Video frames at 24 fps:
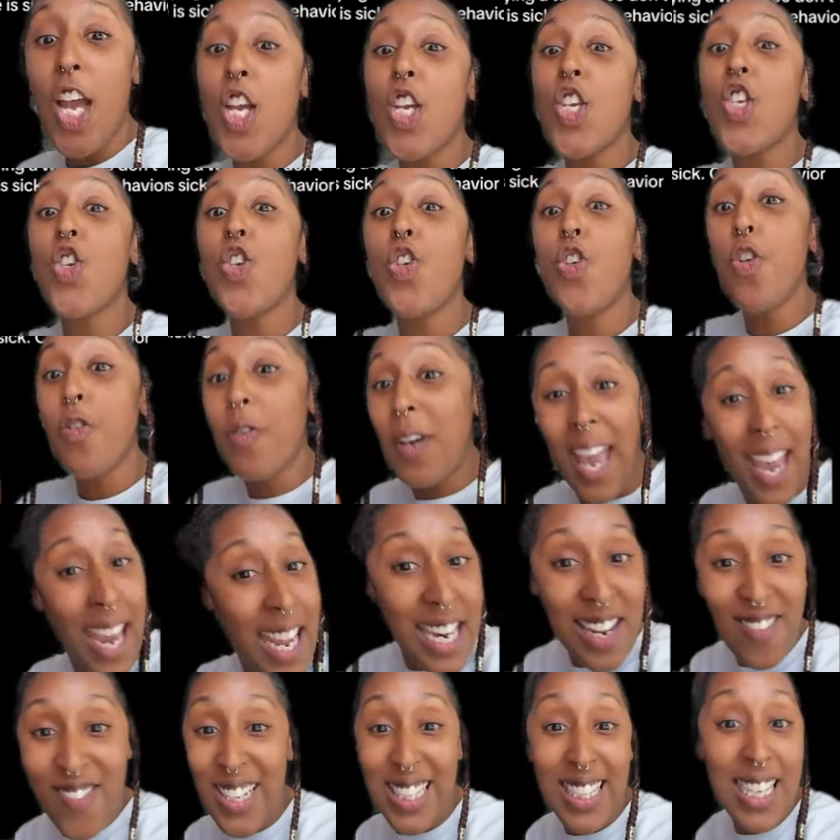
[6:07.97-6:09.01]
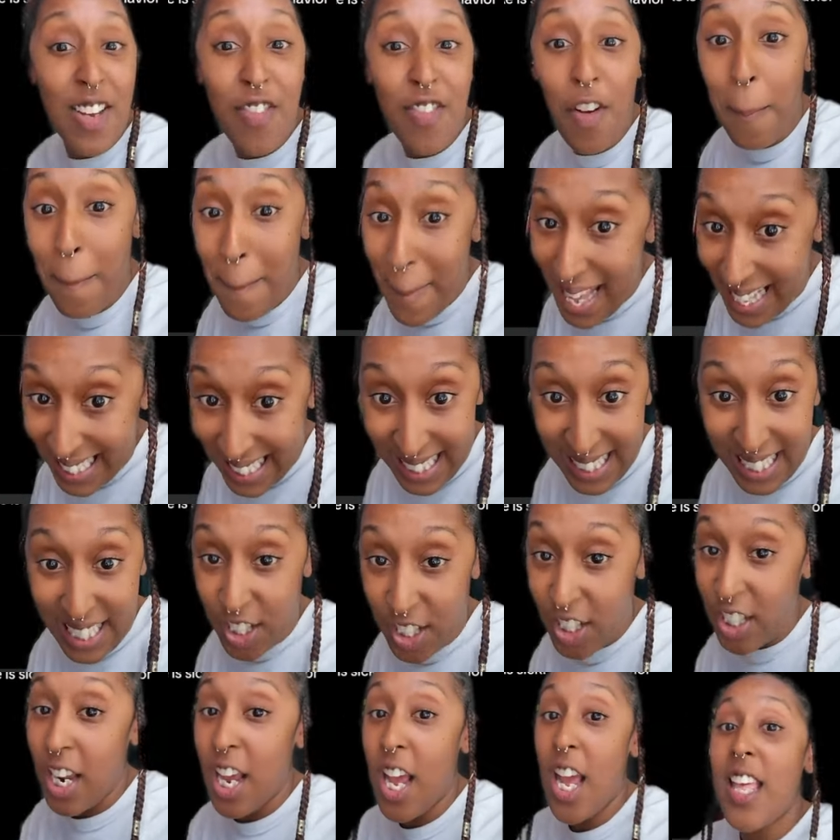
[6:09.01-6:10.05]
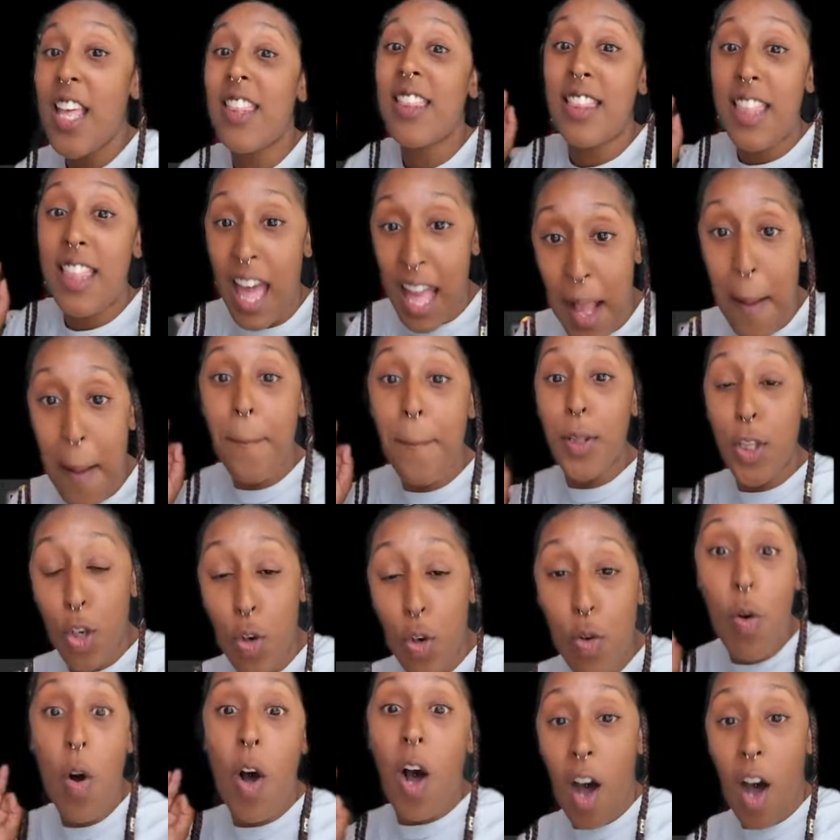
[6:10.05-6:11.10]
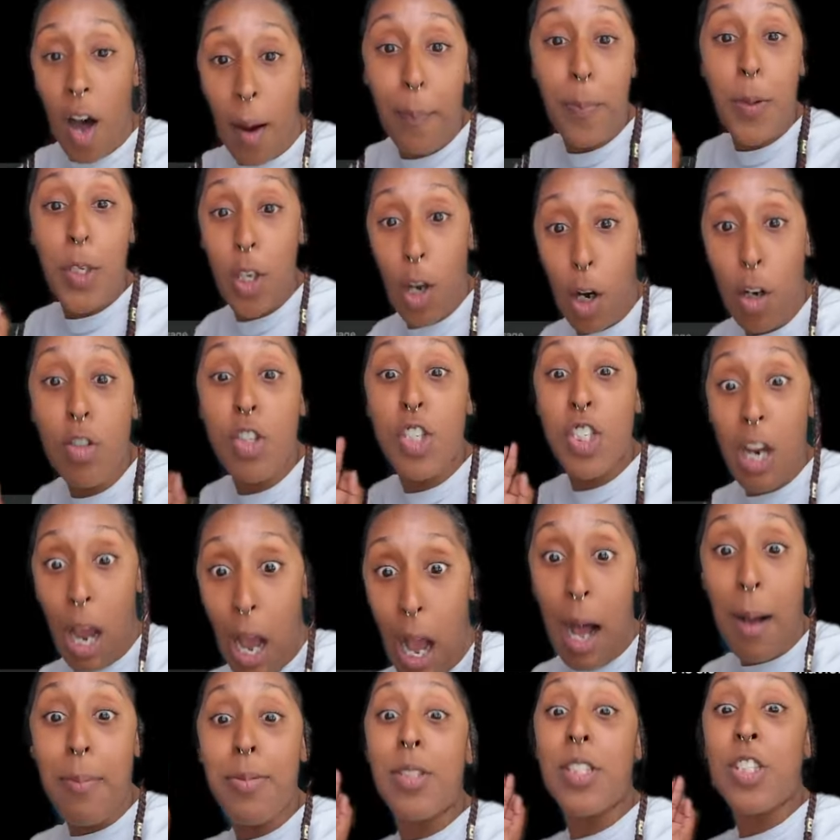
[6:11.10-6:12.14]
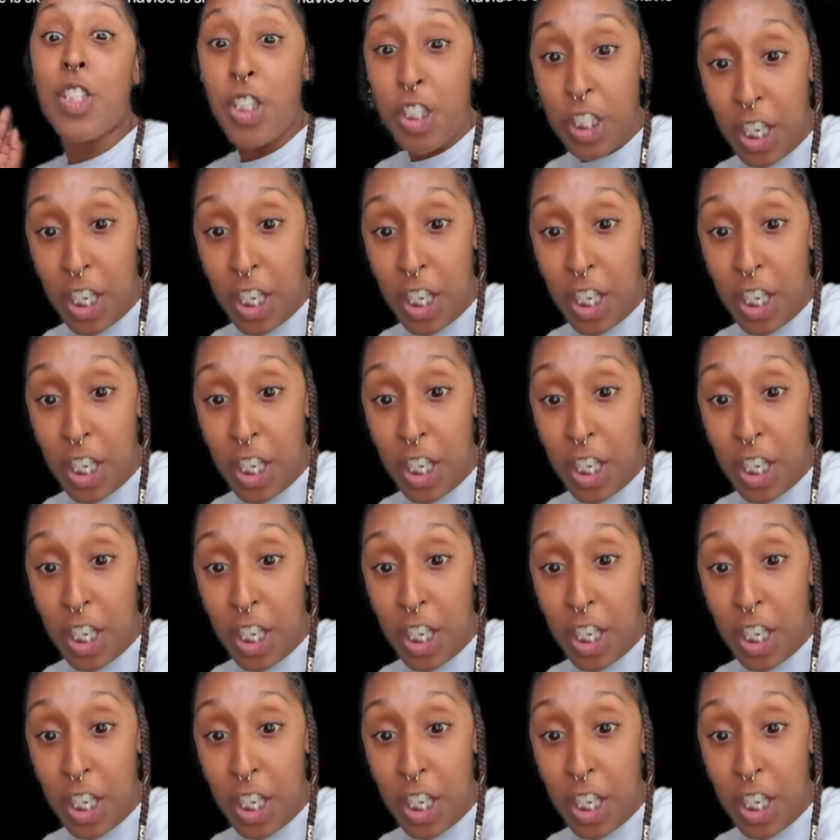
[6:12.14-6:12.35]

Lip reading: You can't even leave a message. They blew up your jobs.